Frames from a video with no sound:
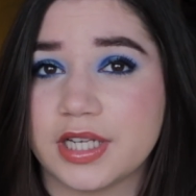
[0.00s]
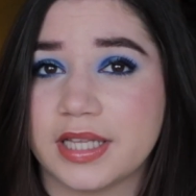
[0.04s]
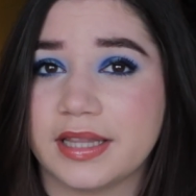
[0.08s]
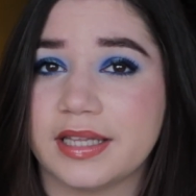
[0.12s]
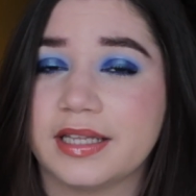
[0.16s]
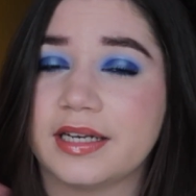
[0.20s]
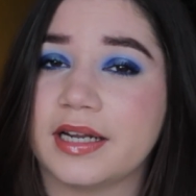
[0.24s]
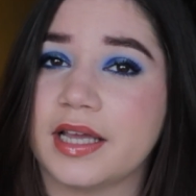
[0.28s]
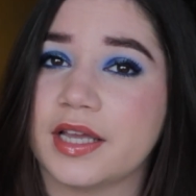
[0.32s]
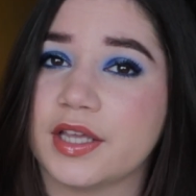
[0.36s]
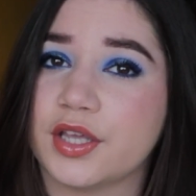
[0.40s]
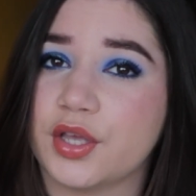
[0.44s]
and
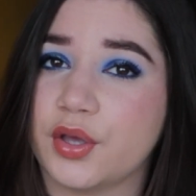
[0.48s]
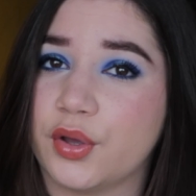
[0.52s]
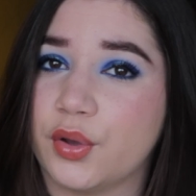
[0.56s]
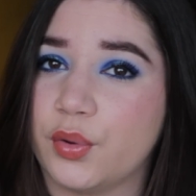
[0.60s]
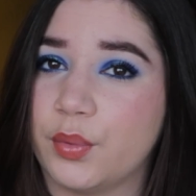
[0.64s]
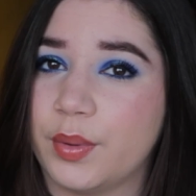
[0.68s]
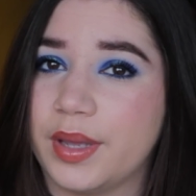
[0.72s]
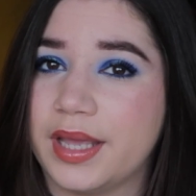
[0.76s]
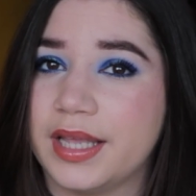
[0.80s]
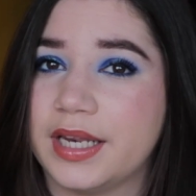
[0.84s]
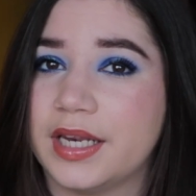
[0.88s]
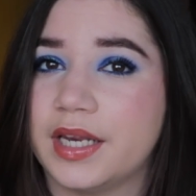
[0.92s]
then I
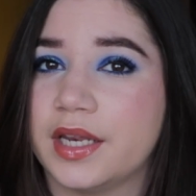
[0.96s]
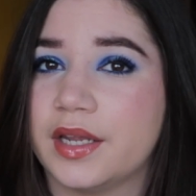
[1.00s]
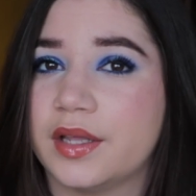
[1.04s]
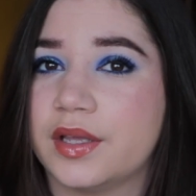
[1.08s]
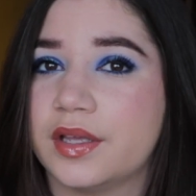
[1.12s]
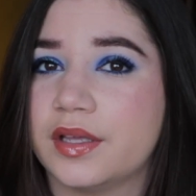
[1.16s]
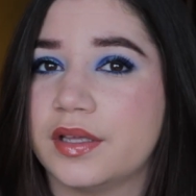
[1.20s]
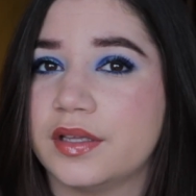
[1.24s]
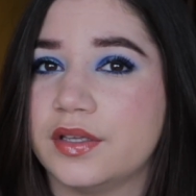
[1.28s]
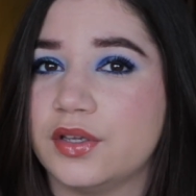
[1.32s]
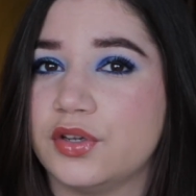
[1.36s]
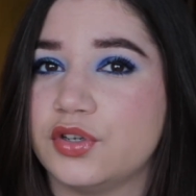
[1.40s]
go in
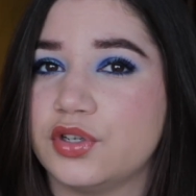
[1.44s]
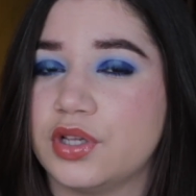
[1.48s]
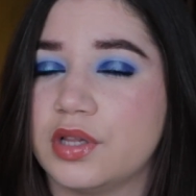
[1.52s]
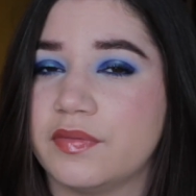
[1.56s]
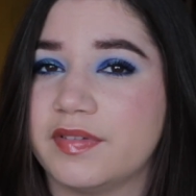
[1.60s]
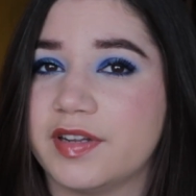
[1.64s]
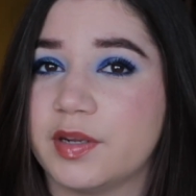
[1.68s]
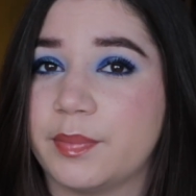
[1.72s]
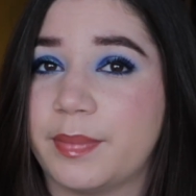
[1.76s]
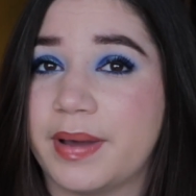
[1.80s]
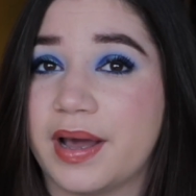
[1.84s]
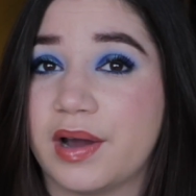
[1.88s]
usually
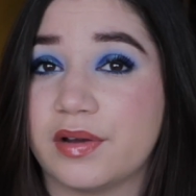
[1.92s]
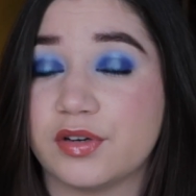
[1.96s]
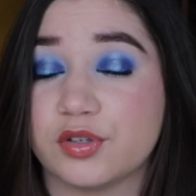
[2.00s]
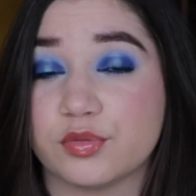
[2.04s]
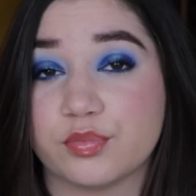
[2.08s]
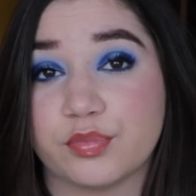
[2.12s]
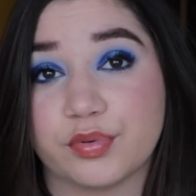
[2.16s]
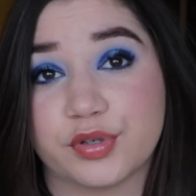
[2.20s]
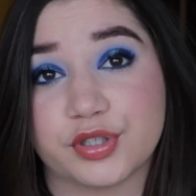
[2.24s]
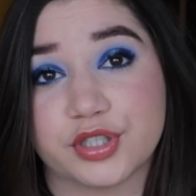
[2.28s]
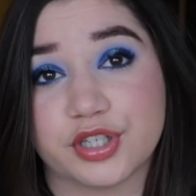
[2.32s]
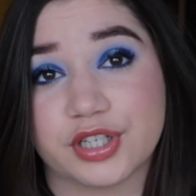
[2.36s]
with a powder
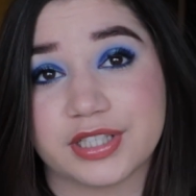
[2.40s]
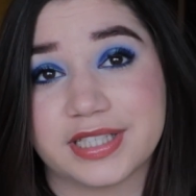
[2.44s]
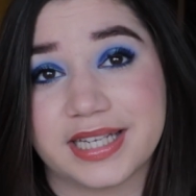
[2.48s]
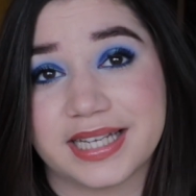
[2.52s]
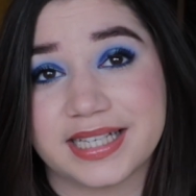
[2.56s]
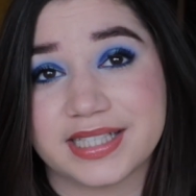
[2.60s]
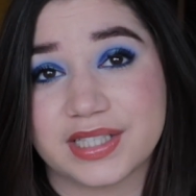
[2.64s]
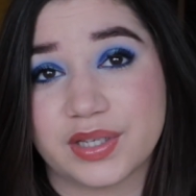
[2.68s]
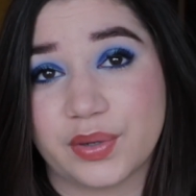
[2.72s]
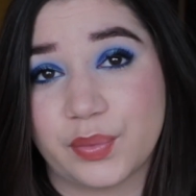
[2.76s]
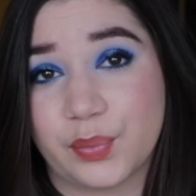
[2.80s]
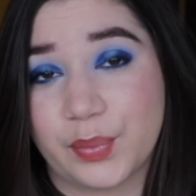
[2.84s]
product
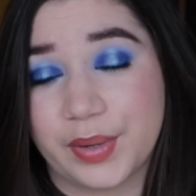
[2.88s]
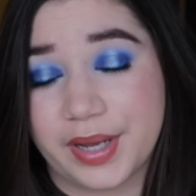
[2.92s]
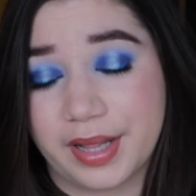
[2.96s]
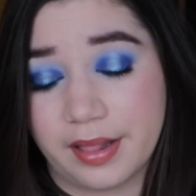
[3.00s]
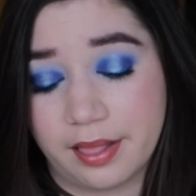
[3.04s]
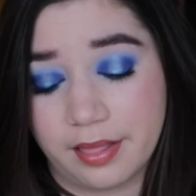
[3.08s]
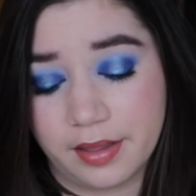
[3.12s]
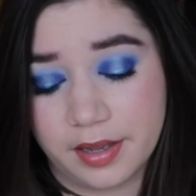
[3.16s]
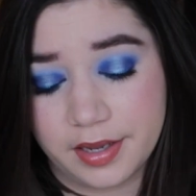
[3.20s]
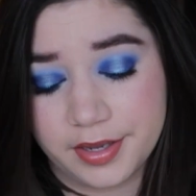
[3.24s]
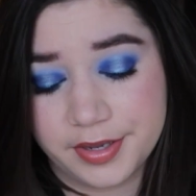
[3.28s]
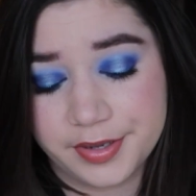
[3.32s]
as
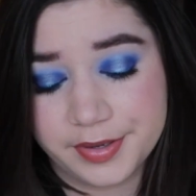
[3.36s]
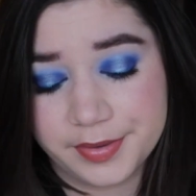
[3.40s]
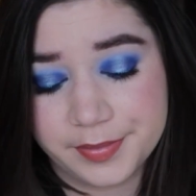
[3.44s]
well.